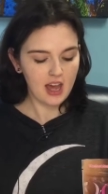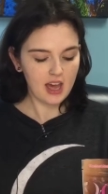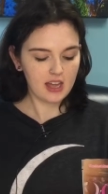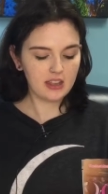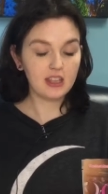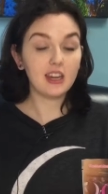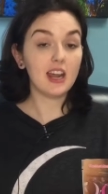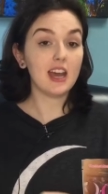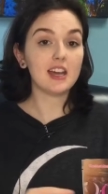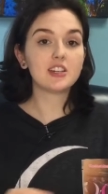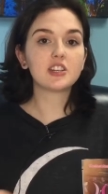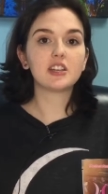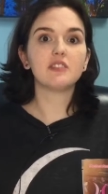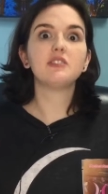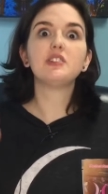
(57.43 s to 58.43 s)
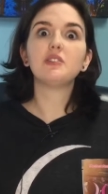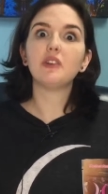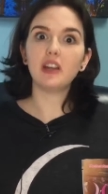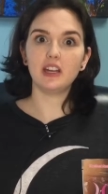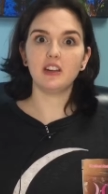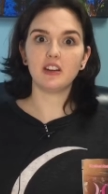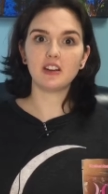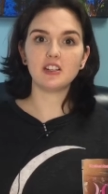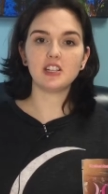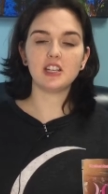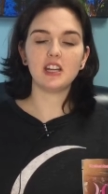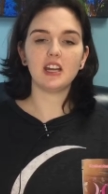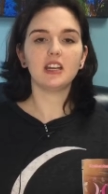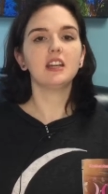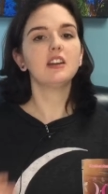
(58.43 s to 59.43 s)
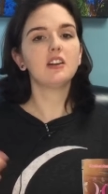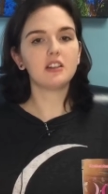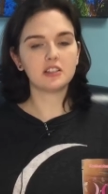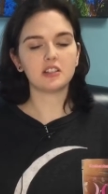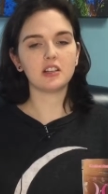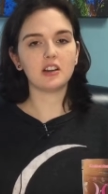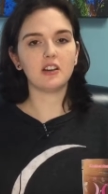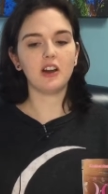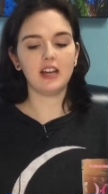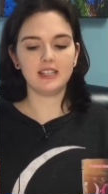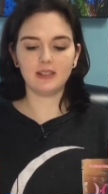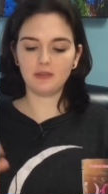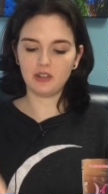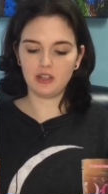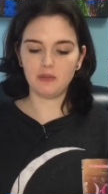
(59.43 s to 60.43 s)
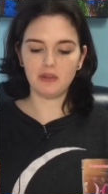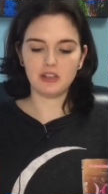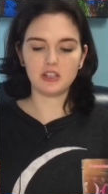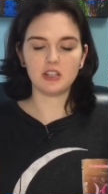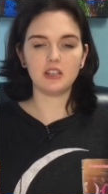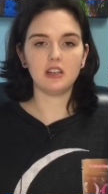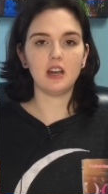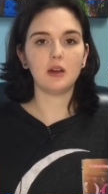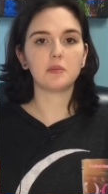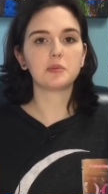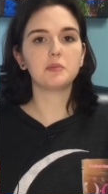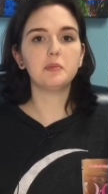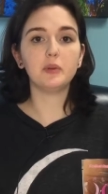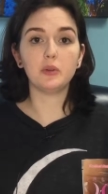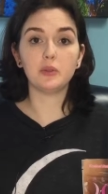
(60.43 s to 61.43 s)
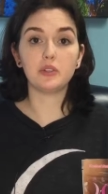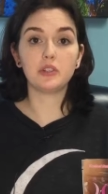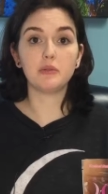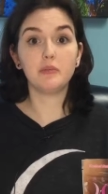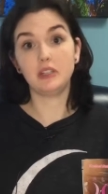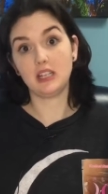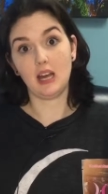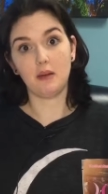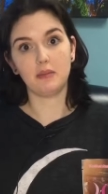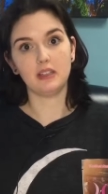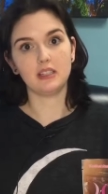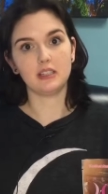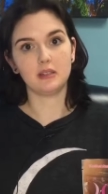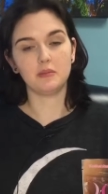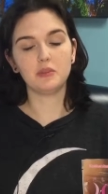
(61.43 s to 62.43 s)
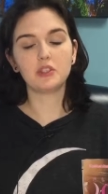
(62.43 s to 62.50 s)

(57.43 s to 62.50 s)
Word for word: And then EDGE gives you energy and it also, as I'm going to mention, helps boost metabolism.